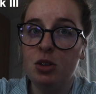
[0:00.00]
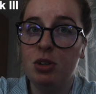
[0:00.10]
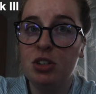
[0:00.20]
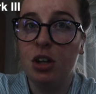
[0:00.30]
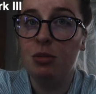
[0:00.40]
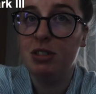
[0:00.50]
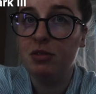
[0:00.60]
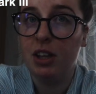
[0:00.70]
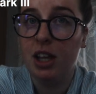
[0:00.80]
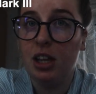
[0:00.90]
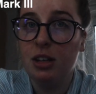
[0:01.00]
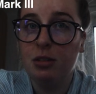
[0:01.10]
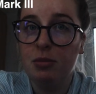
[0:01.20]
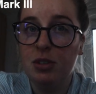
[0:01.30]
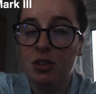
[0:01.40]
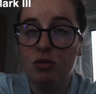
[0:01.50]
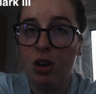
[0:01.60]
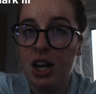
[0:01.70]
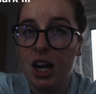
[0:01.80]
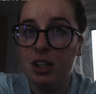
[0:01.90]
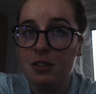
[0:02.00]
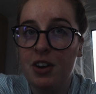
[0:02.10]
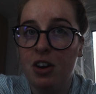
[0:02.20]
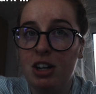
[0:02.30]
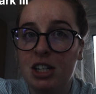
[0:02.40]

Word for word: in terms of like right now it's very